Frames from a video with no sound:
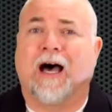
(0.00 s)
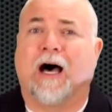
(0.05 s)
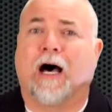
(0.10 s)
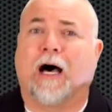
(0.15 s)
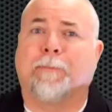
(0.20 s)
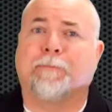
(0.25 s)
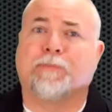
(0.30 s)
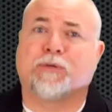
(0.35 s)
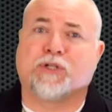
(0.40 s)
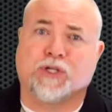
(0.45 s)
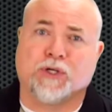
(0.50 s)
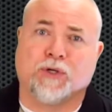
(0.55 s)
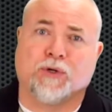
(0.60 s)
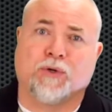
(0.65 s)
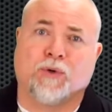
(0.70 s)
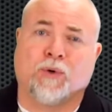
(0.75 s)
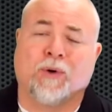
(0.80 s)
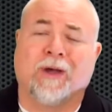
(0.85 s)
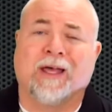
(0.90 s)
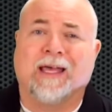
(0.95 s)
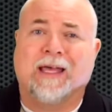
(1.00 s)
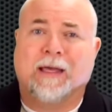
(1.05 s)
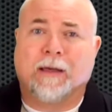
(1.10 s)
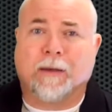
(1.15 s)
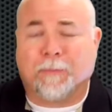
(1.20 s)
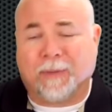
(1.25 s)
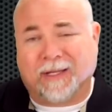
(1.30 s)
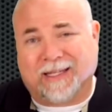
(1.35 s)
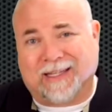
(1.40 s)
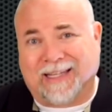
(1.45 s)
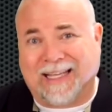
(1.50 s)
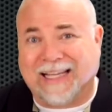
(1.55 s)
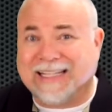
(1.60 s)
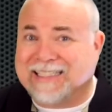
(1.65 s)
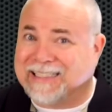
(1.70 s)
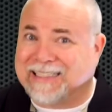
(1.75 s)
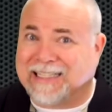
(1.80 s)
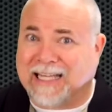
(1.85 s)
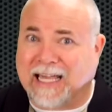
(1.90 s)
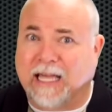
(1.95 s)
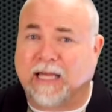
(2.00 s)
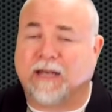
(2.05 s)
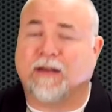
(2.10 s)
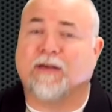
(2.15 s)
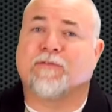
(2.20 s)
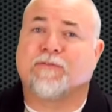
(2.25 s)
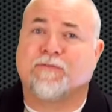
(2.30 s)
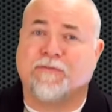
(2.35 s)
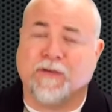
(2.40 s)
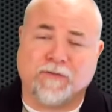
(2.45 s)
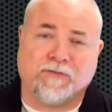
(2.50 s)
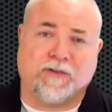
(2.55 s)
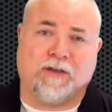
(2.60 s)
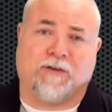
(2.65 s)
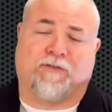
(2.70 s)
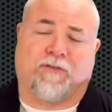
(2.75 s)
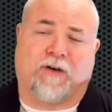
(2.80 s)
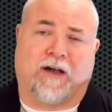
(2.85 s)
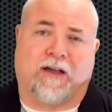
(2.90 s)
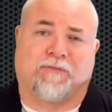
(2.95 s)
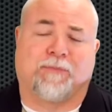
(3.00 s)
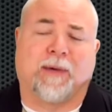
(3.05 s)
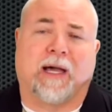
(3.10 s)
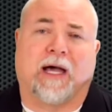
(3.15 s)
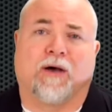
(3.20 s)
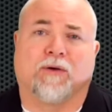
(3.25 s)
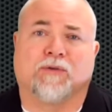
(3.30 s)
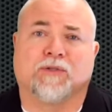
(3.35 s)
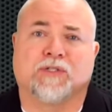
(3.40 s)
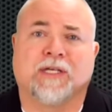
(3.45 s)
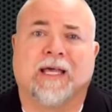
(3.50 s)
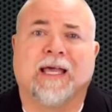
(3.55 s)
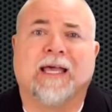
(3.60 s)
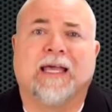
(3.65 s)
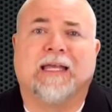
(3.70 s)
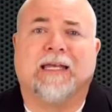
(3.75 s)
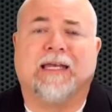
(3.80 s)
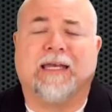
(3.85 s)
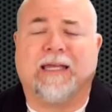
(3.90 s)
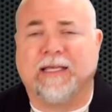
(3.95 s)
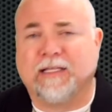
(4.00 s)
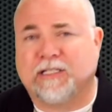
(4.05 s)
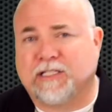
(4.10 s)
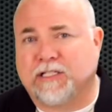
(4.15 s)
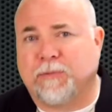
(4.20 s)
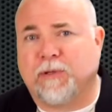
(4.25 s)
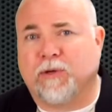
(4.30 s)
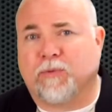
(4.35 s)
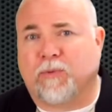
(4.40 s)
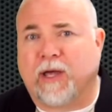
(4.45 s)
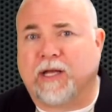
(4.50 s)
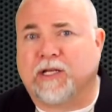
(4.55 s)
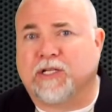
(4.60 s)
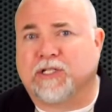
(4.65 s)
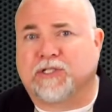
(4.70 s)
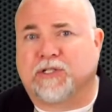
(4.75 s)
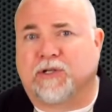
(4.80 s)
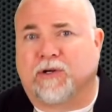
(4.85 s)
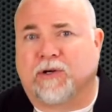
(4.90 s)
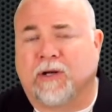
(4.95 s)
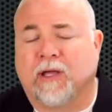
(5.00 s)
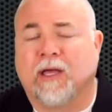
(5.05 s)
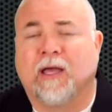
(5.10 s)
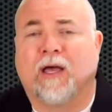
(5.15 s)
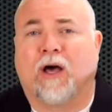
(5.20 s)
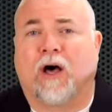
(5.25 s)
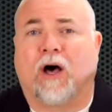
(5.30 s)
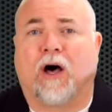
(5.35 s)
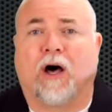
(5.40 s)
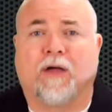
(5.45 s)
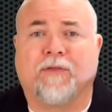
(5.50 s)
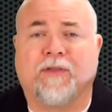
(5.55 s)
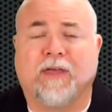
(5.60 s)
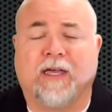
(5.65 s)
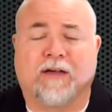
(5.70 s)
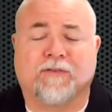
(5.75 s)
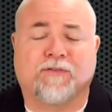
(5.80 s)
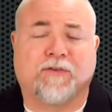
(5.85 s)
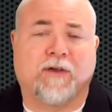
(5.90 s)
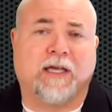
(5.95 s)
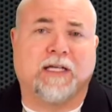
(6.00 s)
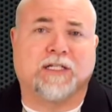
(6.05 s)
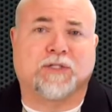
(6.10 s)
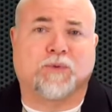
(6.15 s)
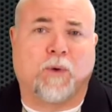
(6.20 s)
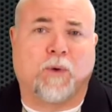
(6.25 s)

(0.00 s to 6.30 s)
up to but less than 55 pounds needs to be registered on the FAA's